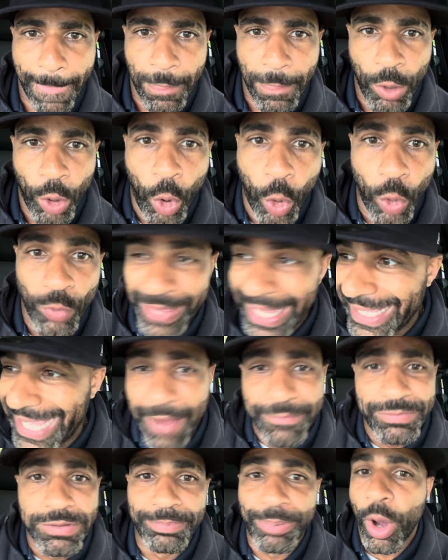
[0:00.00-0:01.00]
who they
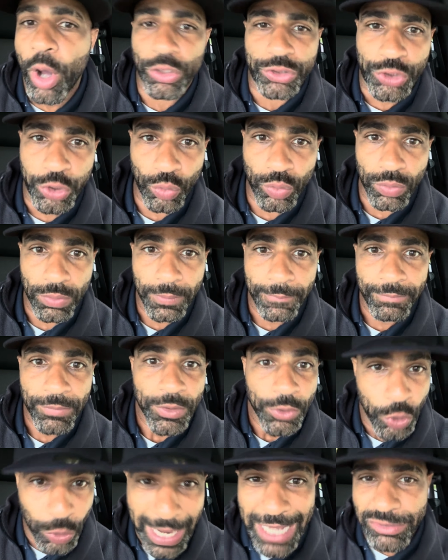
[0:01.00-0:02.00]
gave the ball to.
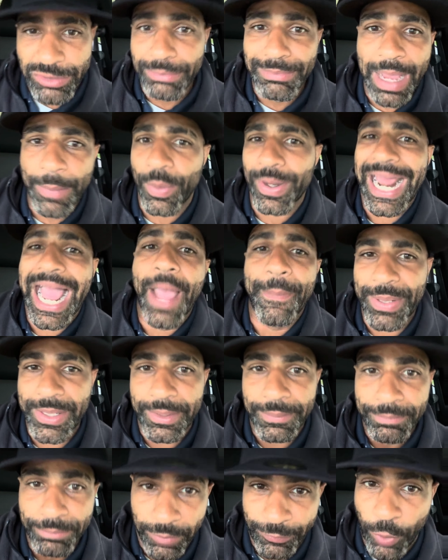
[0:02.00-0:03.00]
You guys remember what
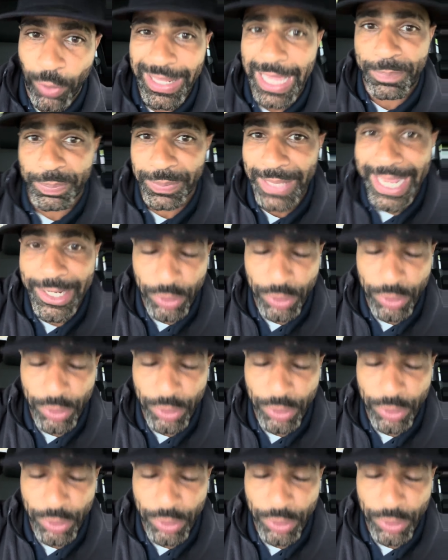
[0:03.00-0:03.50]
happened before that play?